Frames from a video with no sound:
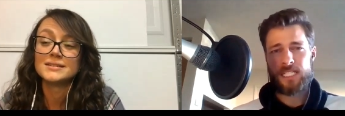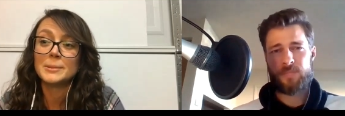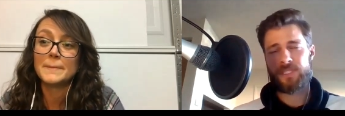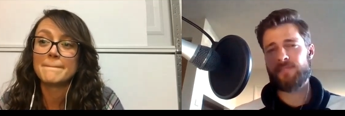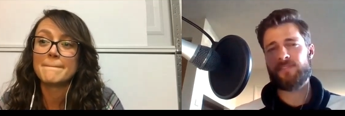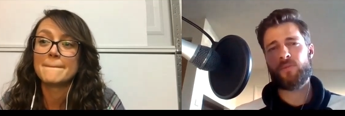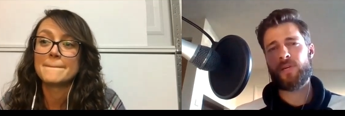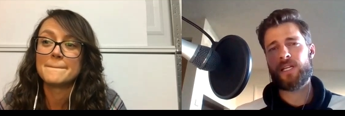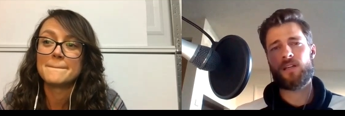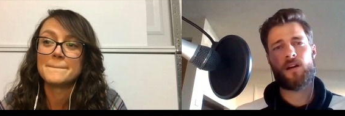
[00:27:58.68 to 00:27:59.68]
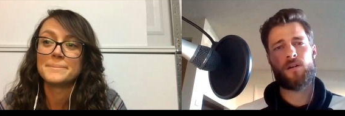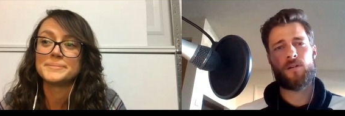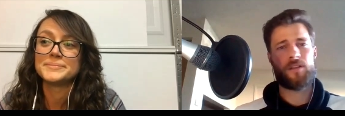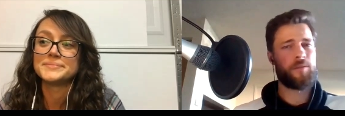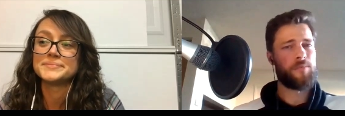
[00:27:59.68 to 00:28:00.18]
Speaker 1: specific way to go?
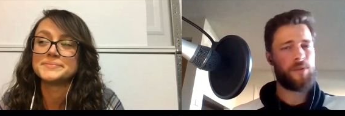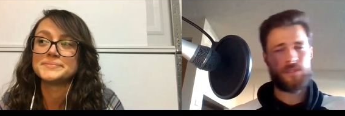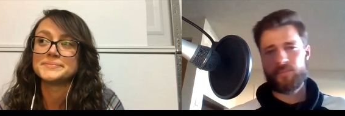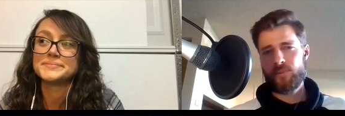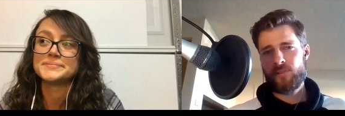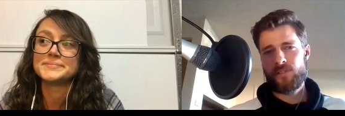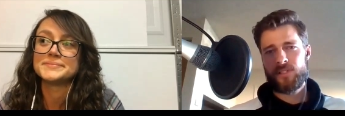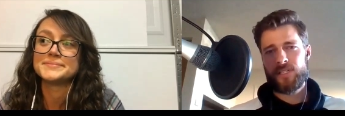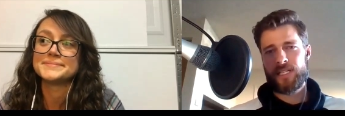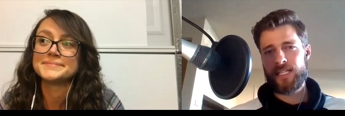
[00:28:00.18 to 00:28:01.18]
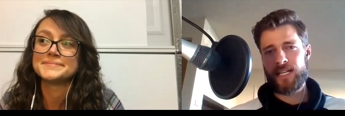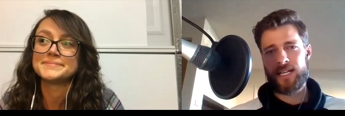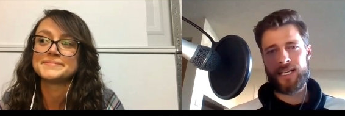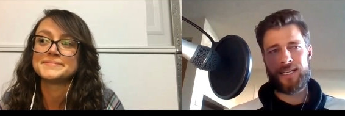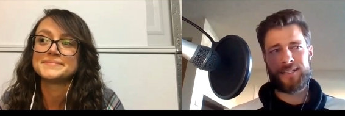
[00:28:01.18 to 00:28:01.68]
Are there multiple?
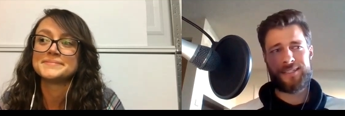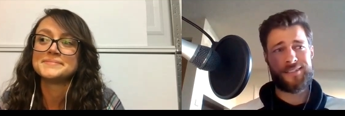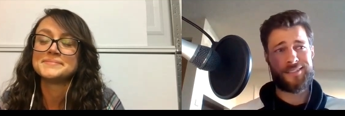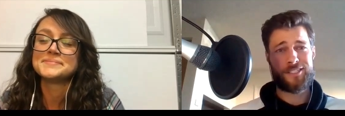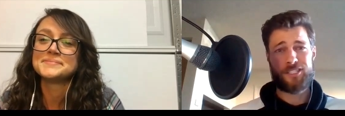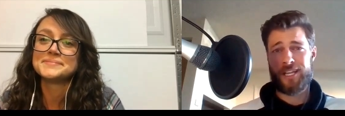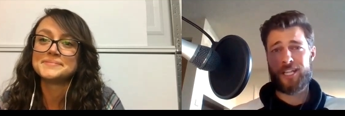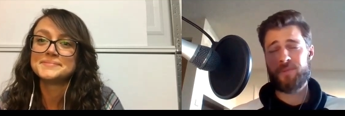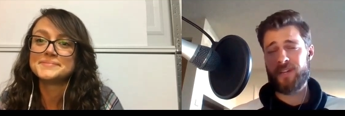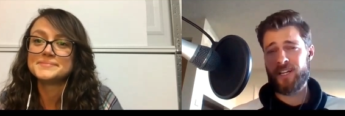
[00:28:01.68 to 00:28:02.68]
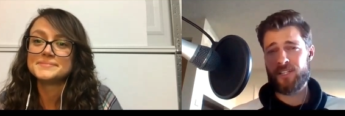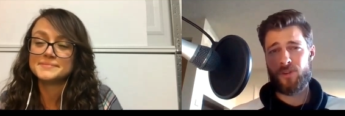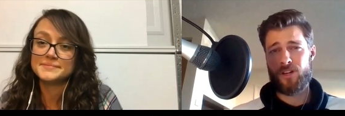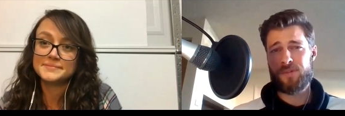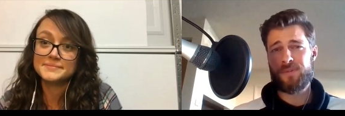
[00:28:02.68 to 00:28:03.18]
Uh, does it change because
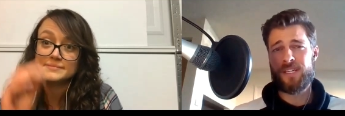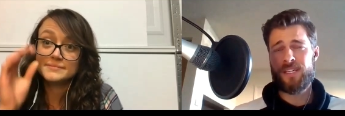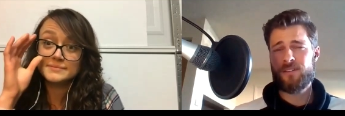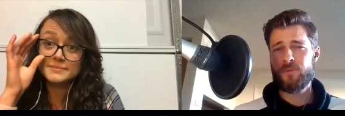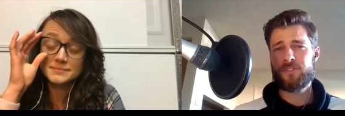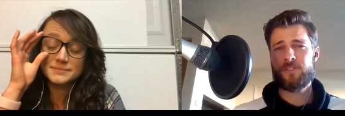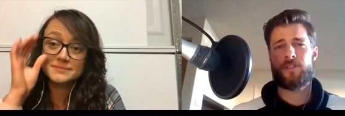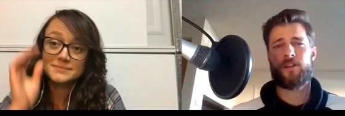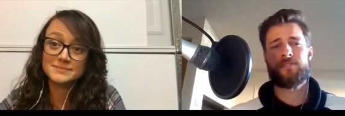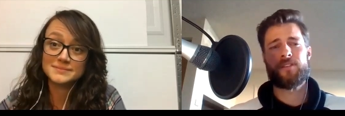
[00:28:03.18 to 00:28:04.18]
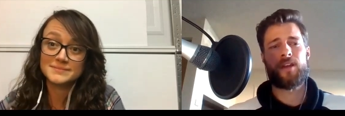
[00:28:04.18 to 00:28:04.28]
we're all unique? What's your thoughts on